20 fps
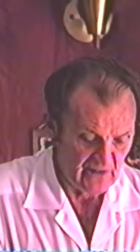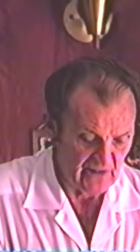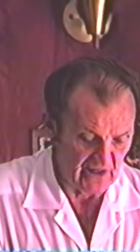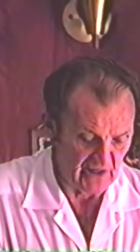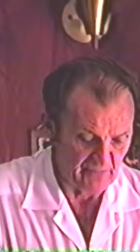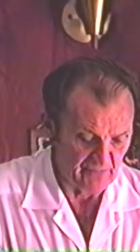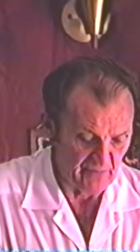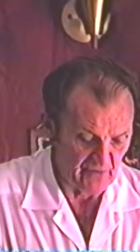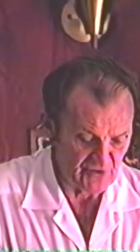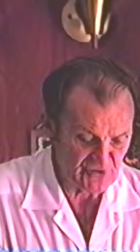
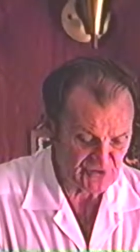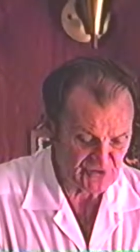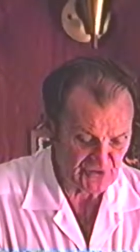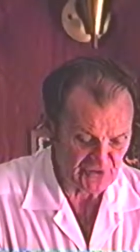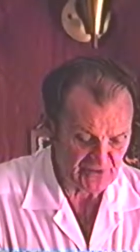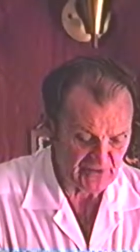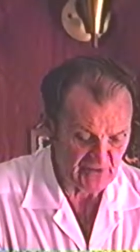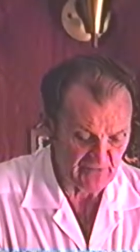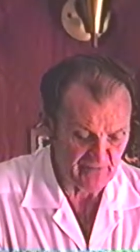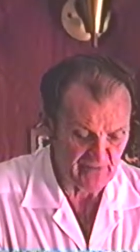And most
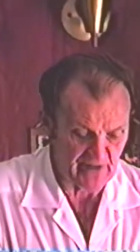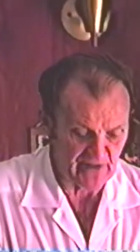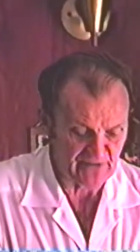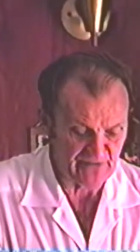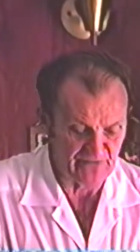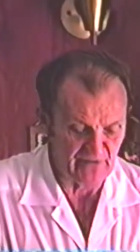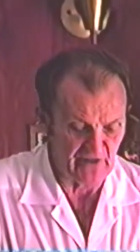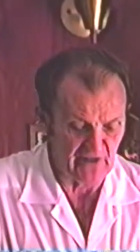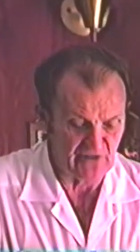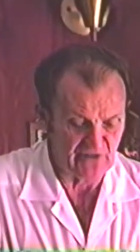certainly back
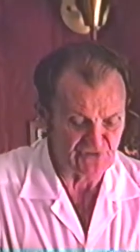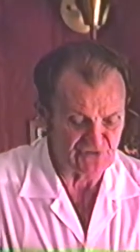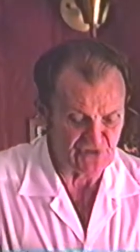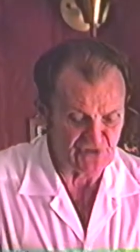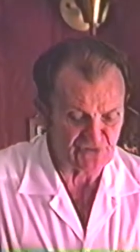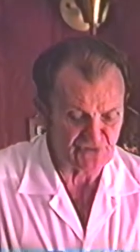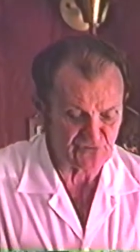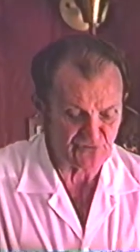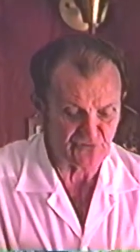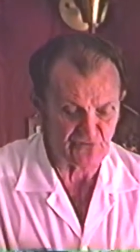there,
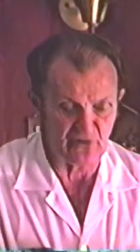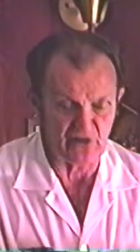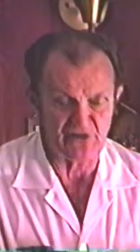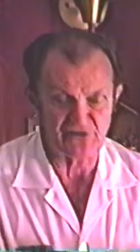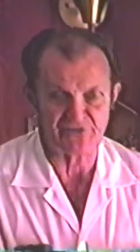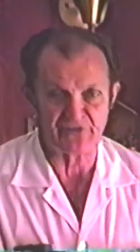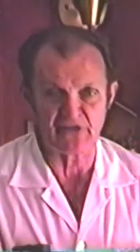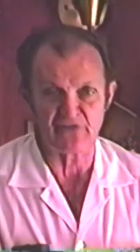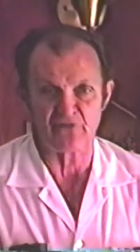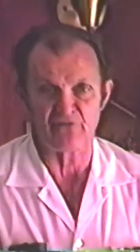Jesus Christ had